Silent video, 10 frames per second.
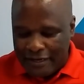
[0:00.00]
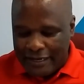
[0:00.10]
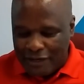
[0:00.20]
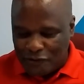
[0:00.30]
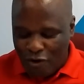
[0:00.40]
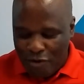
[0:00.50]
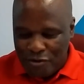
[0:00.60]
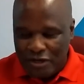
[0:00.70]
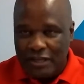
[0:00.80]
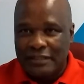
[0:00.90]
As
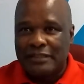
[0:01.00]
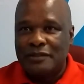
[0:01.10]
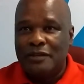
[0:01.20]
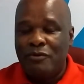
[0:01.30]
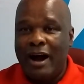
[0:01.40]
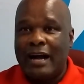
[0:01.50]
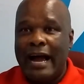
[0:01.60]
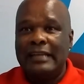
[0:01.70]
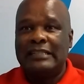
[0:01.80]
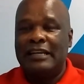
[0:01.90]
communists, we are
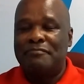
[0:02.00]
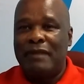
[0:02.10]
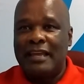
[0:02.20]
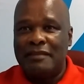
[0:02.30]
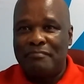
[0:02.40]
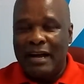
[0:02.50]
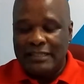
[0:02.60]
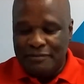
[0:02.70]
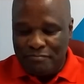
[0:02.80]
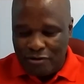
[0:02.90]
guided by the
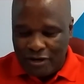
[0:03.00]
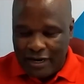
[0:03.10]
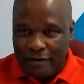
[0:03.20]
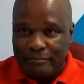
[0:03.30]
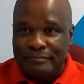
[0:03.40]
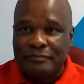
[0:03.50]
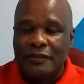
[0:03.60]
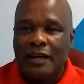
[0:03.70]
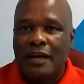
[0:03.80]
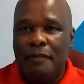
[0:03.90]
party program.
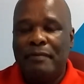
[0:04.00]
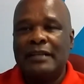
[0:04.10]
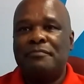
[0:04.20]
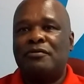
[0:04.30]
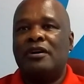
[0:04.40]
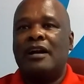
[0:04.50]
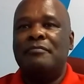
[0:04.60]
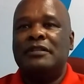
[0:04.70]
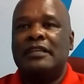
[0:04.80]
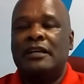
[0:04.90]
A party
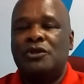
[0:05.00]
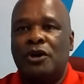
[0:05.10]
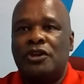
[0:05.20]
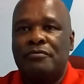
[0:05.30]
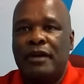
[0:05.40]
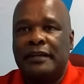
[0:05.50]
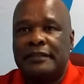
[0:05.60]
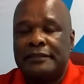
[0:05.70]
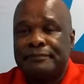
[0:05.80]
program is a document